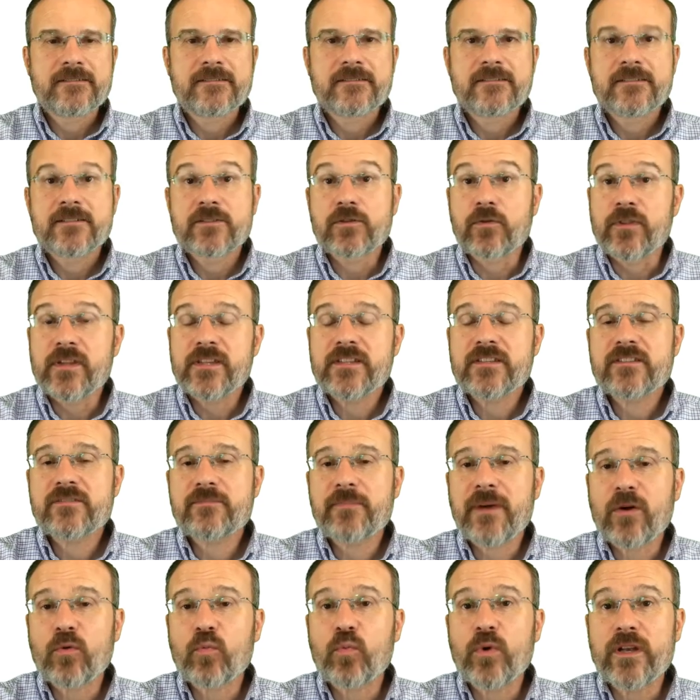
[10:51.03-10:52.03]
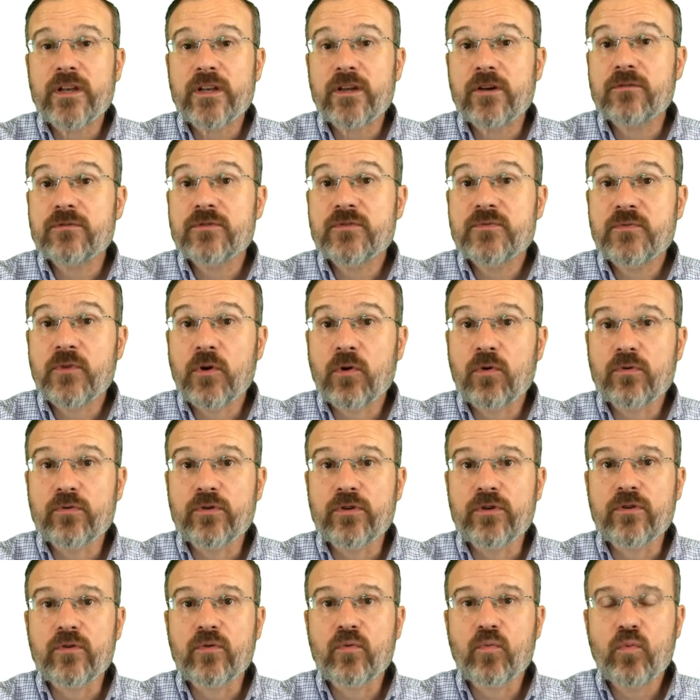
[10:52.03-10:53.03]
So this is my Windows
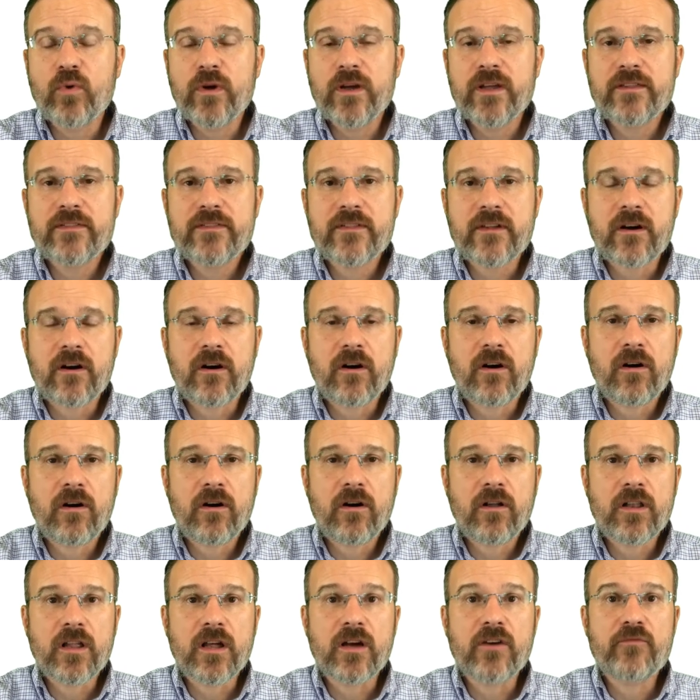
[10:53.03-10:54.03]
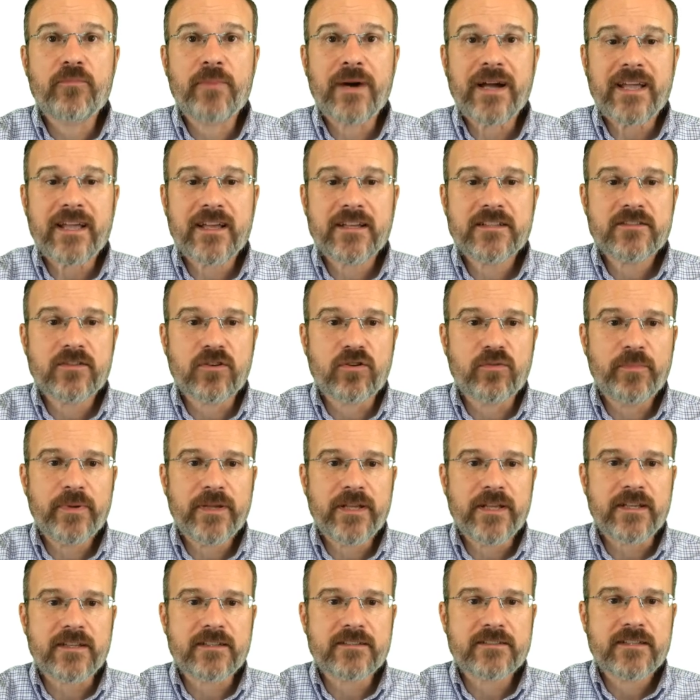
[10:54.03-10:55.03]
folder with all of my
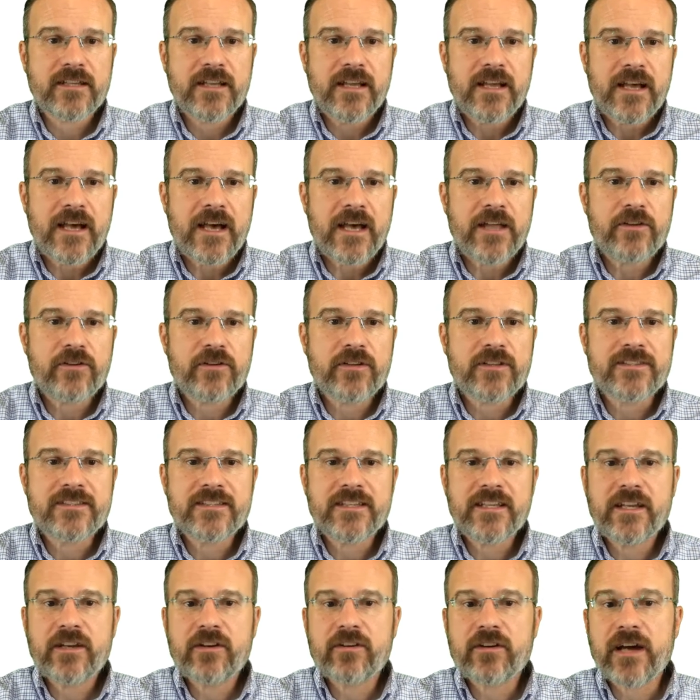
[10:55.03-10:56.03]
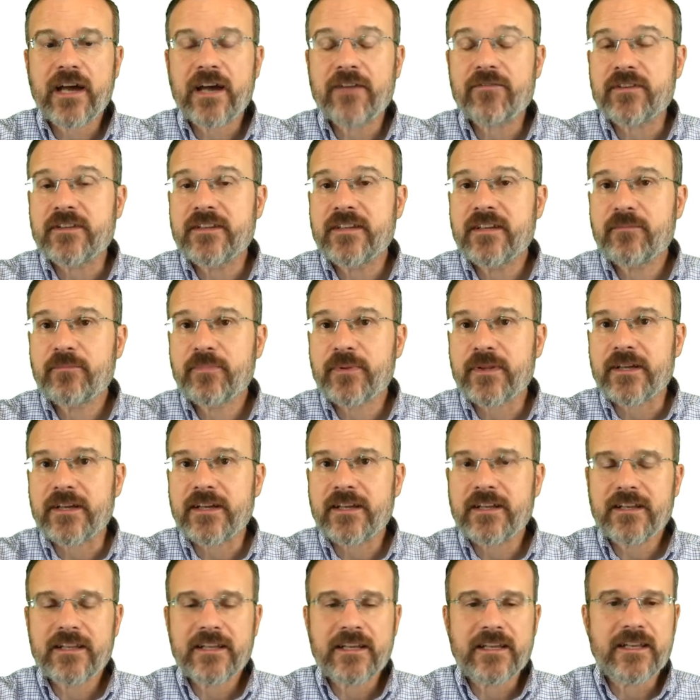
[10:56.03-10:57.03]
SOPs. And you can see here I have a
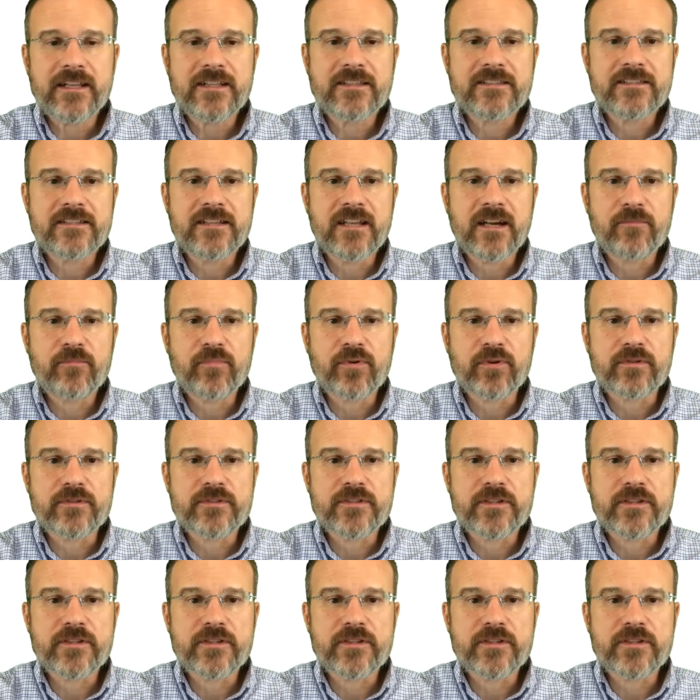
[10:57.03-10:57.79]
template and it's numbered